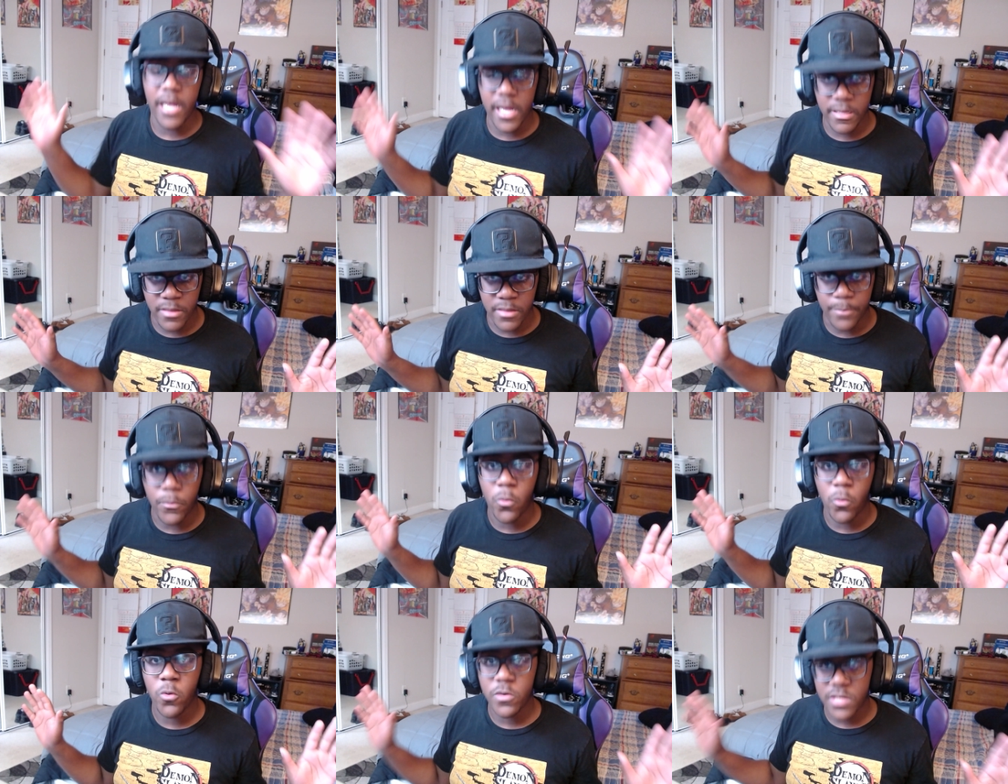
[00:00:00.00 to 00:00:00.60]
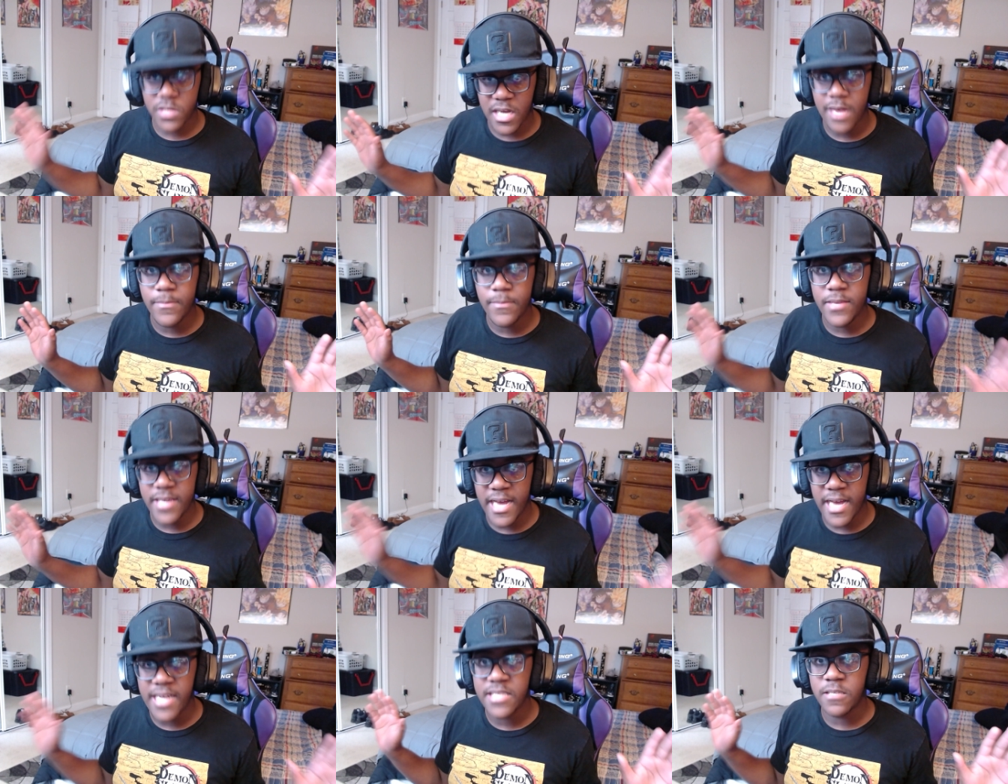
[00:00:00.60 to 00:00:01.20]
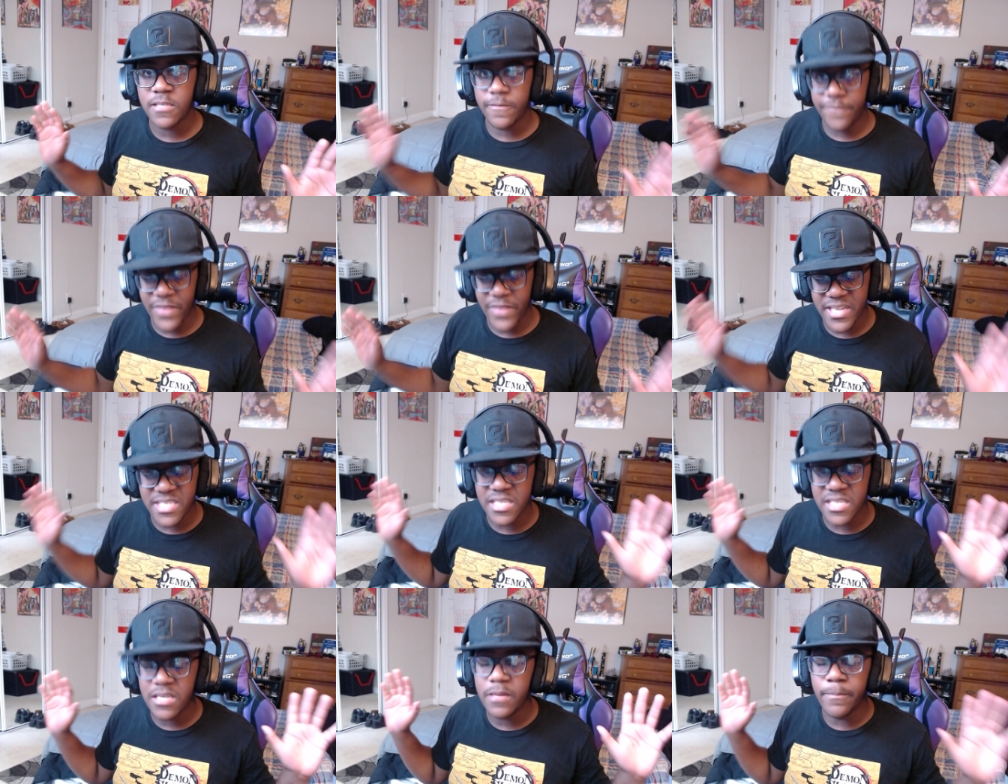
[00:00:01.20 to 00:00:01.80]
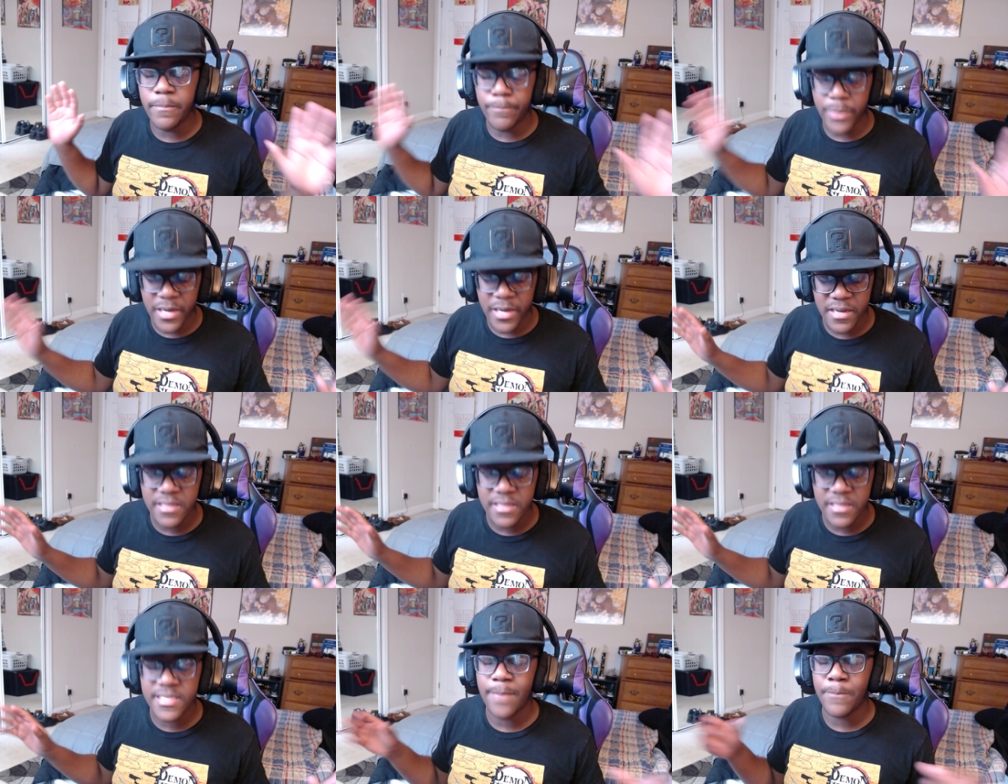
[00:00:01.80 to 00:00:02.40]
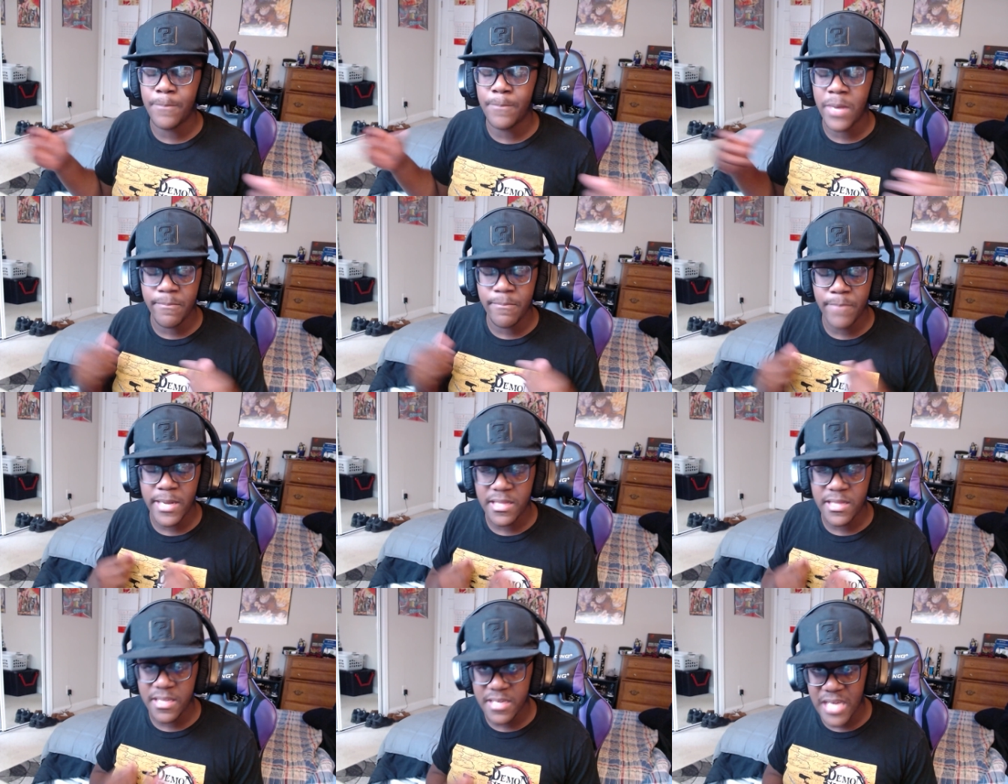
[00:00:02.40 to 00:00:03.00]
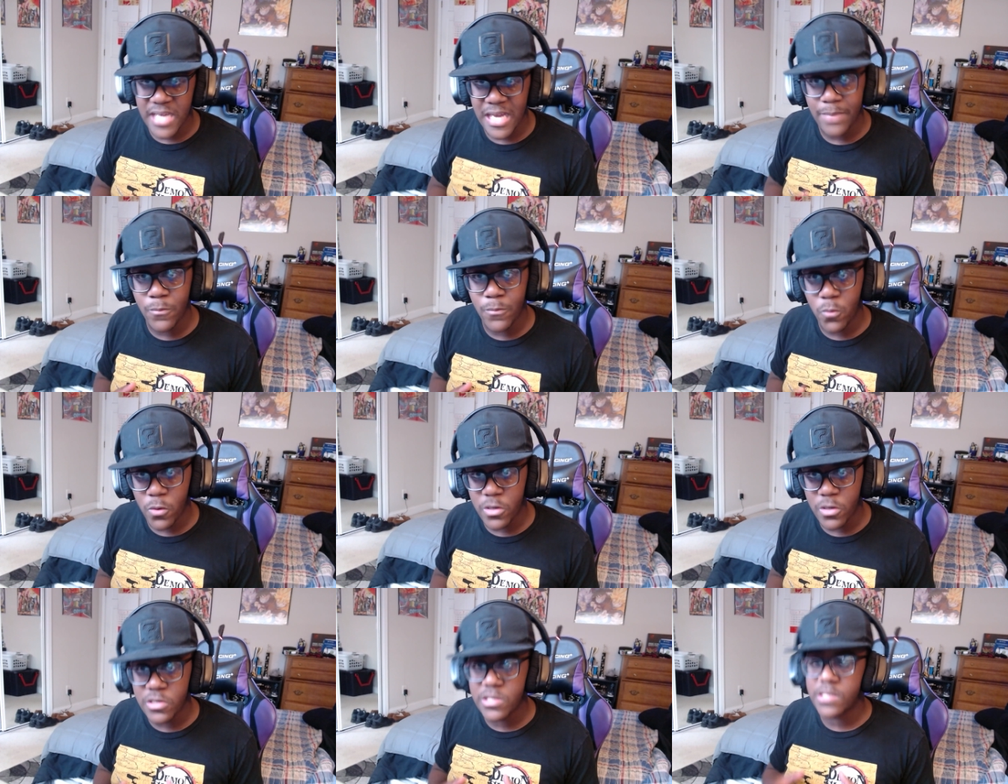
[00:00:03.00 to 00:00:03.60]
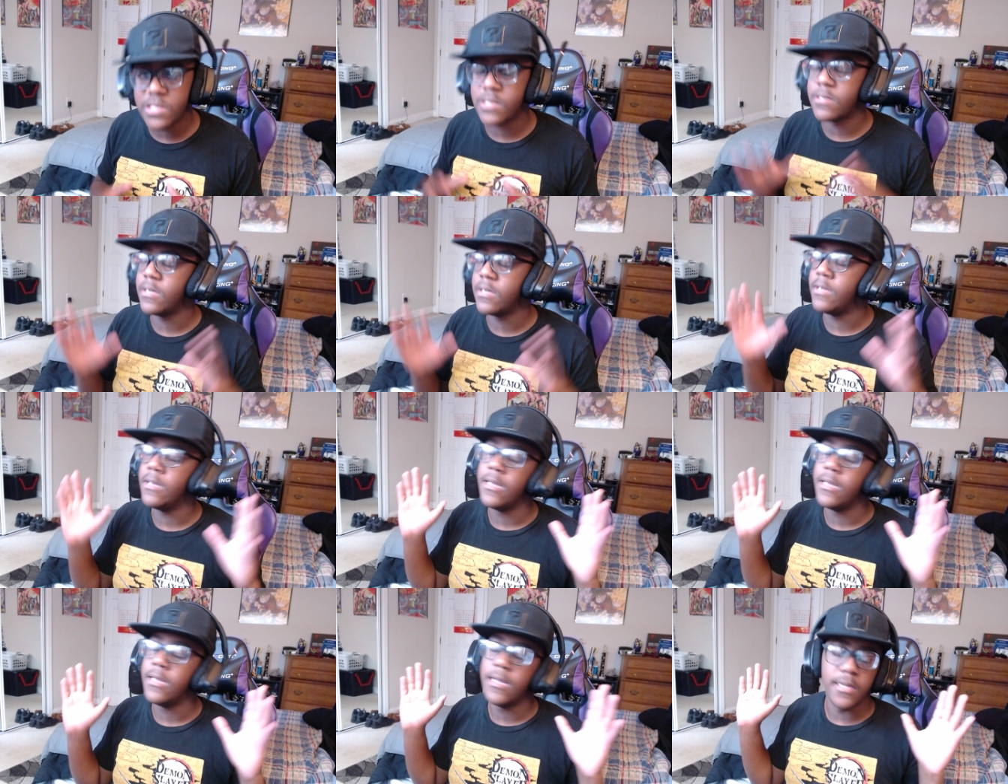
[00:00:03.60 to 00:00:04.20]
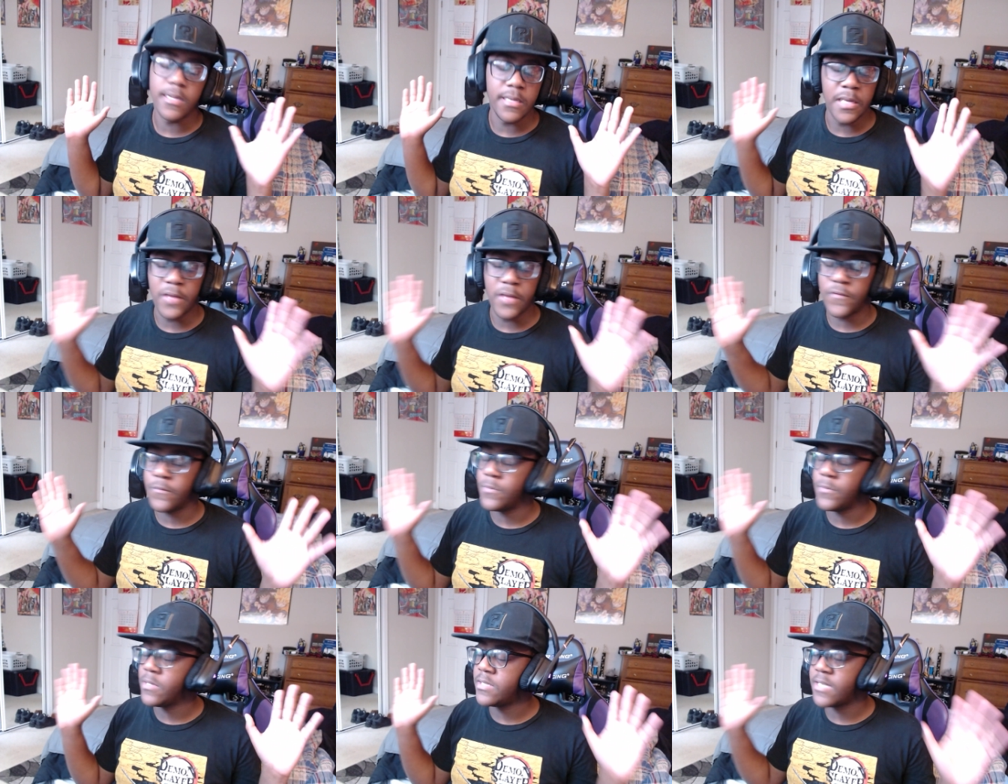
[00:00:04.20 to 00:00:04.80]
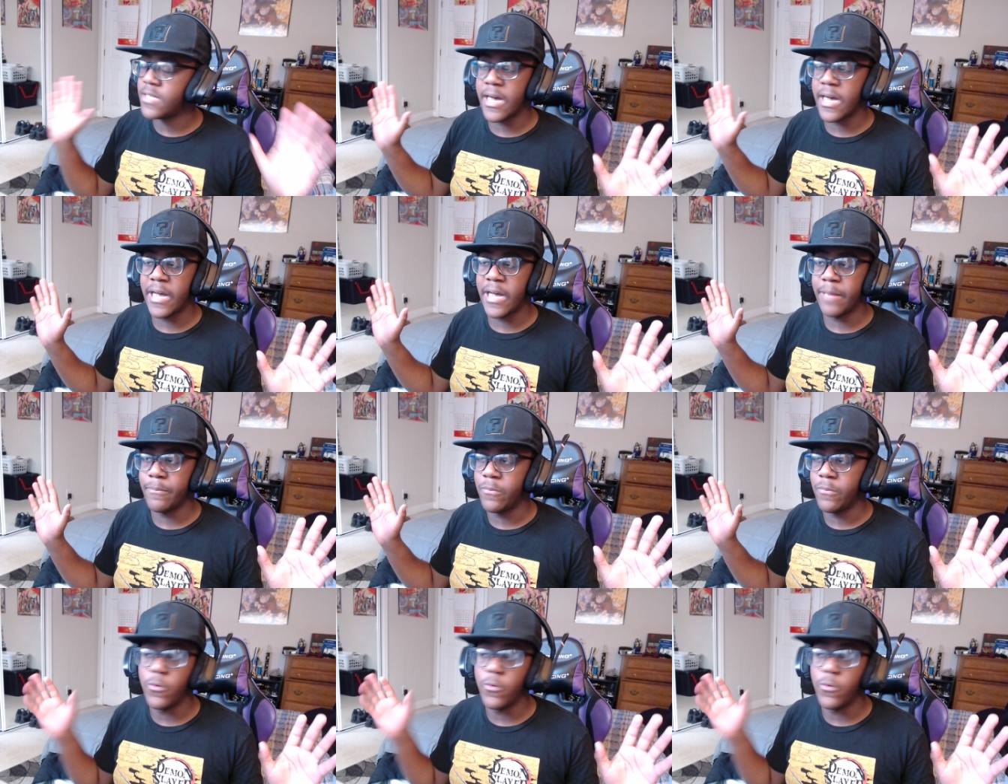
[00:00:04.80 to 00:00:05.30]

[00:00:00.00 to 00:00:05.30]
the more time he has to fix any bugs that might make the game worse, give him the time.